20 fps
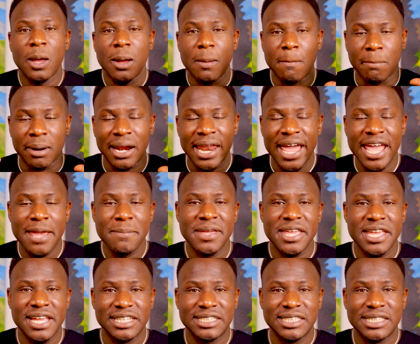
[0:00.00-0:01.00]

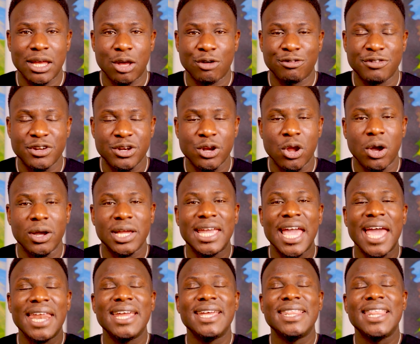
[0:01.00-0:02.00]
blaming yourself for not
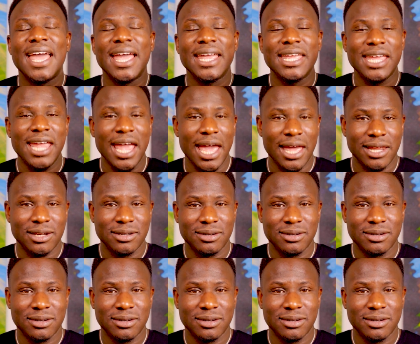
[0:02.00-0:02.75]
getting there yet.